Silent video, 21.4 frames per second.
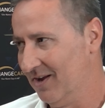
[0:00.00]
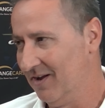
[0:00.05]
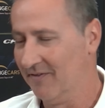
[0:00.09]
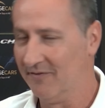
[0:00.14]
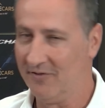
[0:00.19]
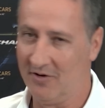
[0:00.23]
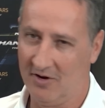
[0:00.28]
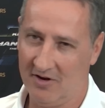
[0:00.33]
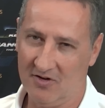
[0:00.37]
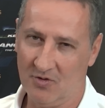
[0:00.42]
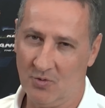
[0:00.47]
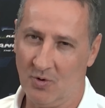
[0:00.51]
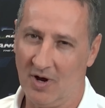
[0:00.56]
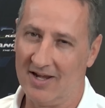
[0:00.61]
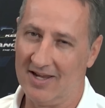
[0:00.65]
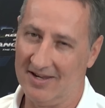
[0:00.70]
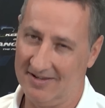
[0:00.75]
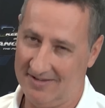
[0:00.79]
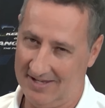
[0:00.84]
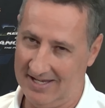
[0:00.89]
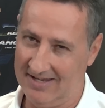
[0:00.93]
First one
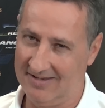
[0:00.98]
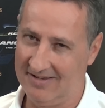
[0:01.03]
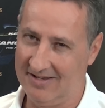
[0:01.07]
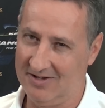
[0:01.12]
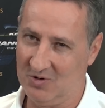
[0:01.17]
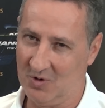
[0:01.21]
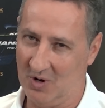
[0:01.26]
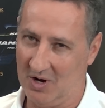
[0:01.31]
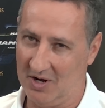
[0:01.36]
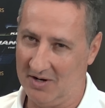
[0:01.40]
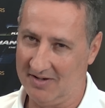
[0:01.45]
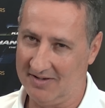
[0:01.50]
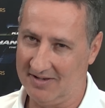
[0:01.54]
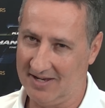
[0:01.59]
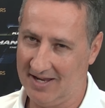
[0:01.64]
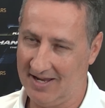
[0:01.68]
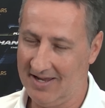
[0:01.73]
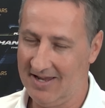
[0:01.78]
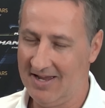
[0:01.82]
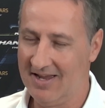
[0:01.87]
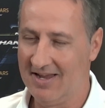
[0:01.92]
is easy to
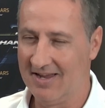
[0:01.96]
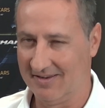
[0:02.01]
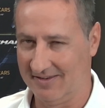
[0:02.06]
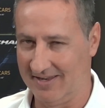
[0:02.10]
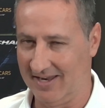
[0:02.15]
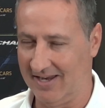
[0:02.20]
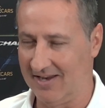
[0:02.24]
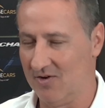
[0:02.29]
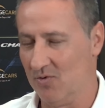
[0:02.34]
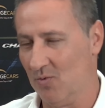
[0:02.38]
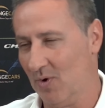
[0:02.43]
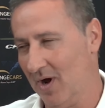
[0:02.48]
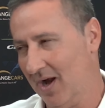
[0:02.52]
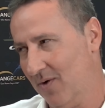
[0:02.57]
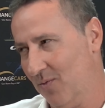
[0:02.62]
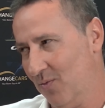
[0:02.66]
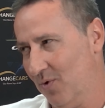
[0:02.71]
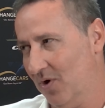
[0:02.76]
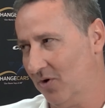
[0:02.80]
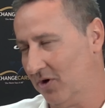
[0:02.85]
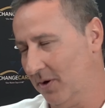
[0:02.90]
answer. Second one,
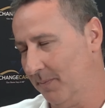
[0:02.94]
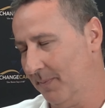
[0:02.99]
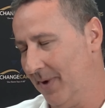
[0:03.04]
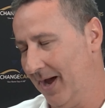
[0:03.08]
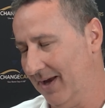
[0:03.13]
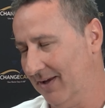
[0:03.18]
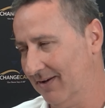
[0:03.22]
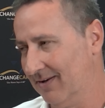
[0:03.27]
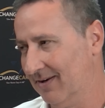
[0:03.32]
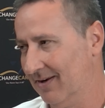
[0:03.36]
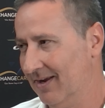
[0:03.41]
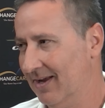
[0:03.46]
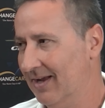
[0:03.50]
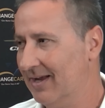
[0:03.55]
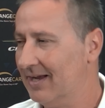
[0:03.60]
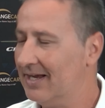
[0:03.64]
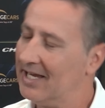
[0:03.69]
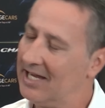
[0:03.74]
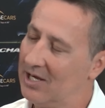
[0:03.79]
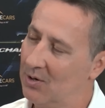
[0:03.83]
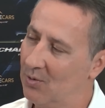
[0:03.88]
we'll debate.
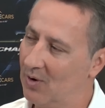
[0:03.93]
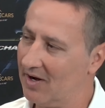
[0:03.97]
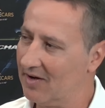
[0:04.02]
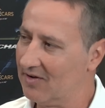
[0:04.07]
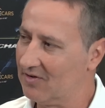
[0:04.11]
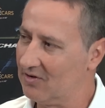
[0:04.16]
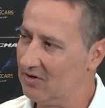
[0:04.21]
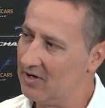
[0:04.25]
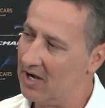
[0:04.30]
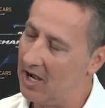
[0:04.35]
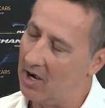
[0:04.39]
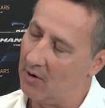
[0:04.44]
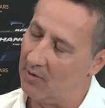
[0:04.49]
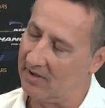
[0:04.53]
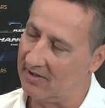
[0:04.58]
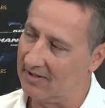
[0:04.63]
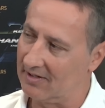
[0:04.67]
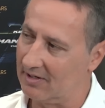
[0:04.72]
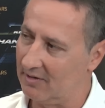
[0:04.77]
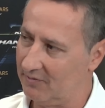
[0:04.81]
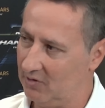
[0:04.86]
He wants to know, is
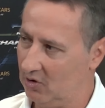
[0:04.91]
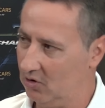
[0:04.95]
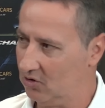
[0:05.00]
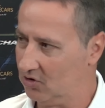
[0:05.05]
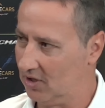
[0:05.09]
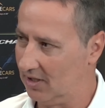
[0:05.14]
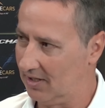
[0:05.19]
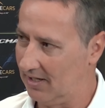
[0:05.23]
it a future